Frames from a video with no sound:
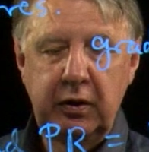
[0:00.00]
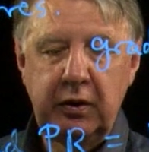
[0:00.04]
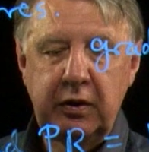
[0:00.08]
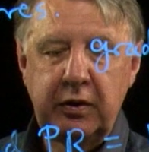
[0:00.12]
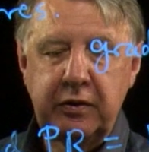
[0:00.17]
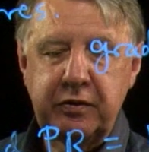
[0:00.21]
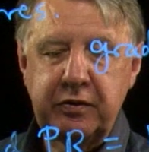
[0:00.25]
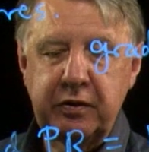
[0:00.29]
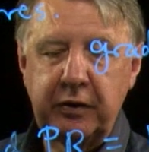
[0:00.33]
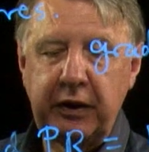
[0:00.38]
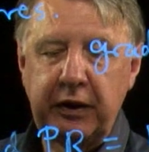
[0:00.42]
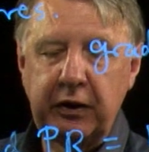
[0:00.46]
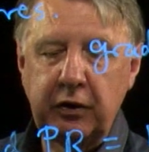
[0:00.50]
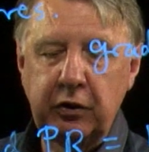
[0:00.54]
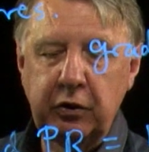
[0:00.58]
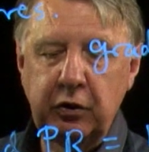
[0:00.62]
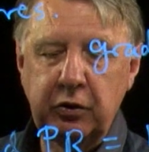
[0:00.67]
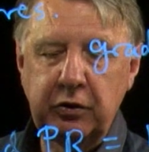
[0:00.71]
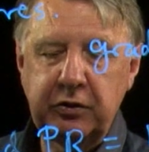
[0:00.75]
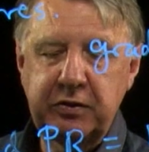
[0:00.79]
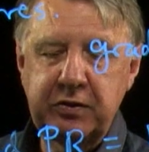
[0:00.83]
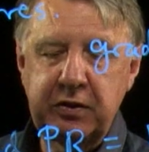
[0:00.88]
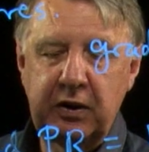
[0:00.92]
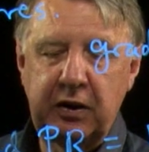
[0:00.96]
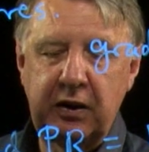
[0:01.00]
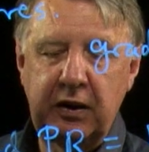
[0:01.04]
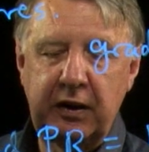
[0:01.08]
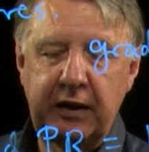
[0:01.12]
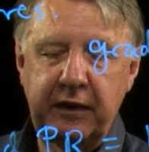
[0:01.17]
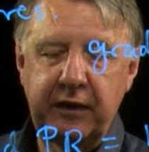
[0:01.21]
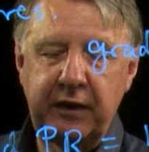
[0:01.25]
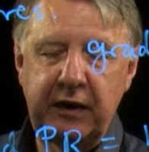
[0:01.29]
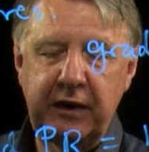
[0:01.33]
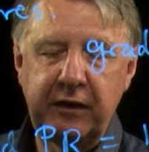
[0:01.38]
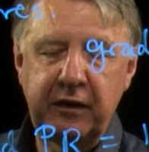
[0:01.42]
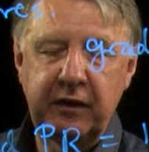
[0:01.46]
So it looks like
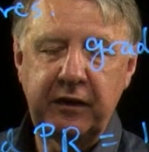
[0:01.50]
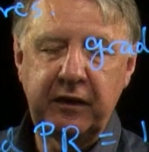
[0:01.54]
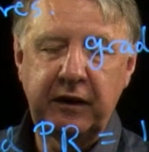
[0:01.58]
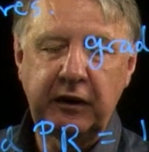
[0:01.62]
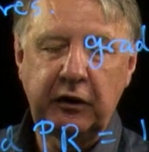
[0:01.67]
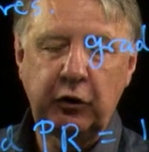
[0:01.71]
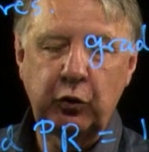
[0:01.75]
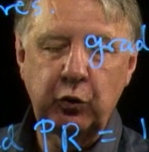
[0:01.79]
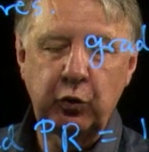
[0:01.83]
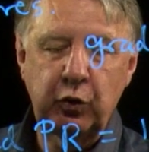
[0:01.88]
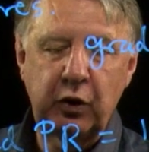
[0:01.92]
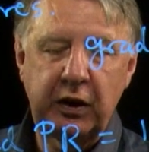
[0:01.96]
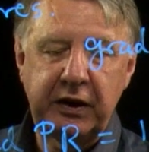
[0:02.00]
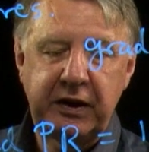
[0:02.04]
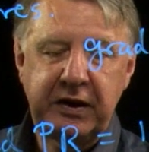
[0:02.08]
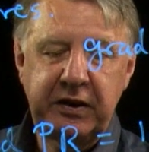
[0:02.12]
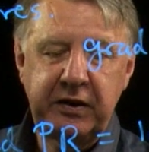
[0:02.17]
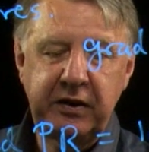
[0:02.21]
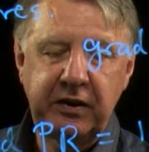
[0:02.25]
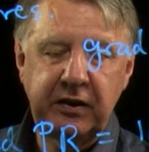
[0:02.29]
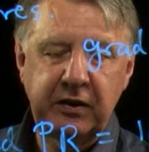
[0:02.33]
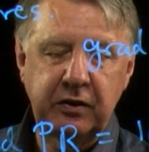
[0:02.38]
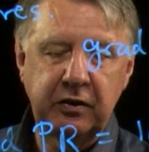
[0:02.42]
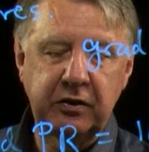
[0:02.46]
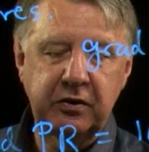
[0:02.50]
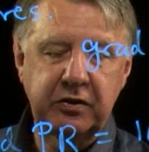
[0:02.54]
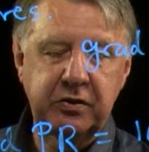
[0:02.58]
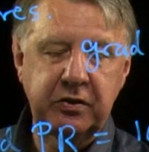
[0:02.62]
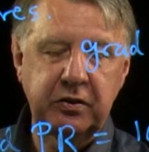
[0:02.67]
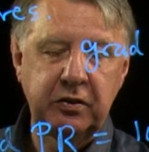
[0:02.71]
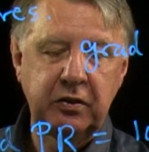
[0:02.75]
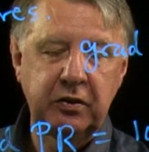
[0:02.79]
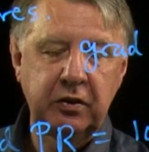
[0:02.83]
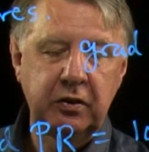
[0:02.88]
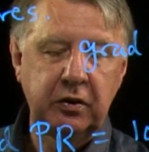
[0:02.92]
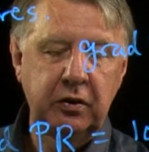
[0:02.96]
then that the gradient
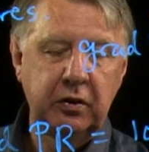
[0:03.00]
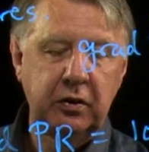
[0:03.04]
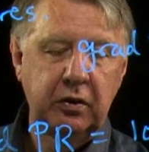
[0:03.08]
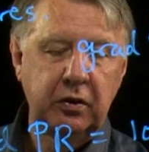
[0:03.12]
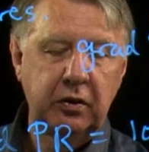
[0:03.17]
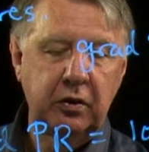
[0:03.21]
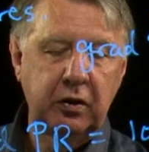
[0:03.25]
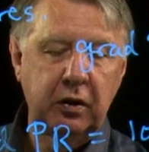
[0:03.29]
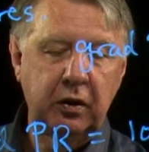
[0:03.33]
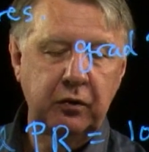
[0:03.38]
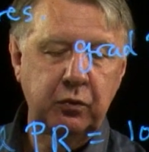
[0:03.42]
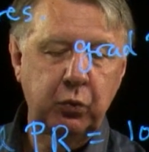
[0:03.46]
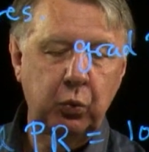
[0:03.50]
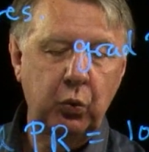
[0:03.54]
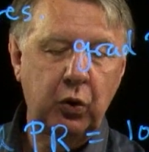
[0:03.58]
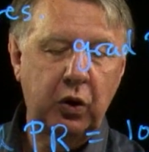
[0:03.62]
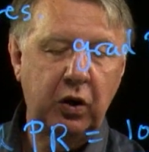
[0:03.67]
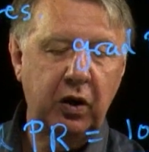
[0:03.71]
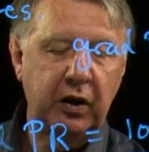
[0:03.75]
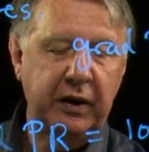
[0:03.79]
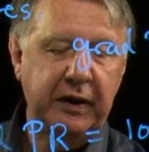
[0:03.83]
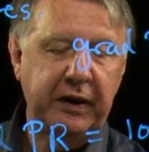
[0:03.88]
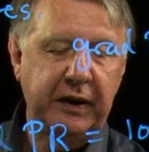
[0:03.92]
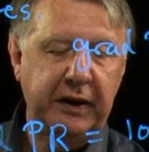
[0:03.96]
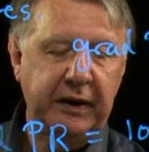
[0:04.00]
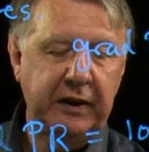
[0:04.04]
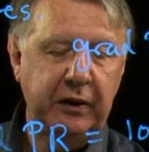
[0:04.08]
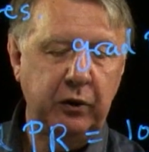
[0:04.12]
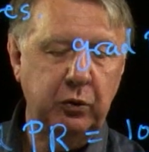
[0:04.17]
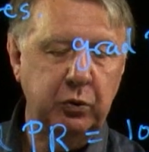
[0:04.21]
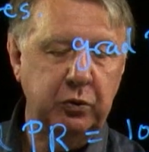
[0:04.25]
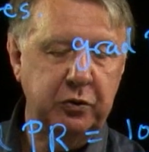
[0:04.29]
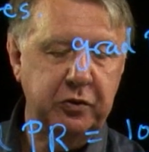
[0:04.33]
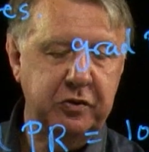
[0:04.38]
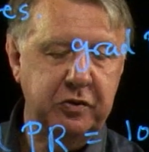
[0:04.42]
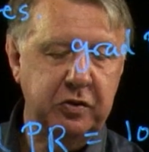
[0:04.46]
of y
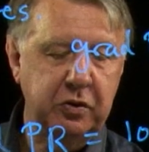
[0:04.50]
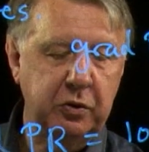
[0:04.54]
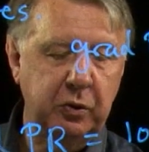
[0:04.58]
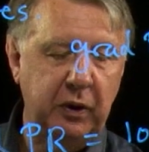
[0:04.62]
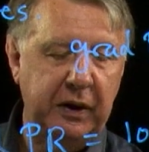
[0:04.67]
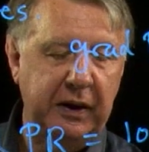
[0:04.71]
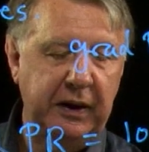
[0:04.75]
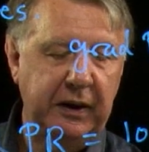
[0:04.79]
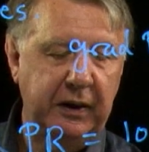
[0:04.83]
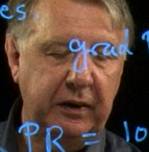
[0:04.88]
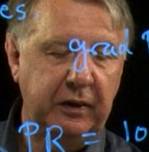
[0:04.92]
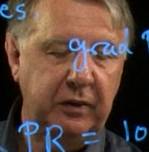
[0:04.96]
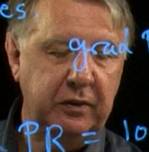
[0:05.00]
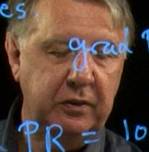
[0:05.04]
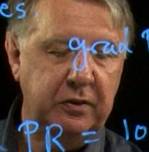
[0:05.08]
equals 2x,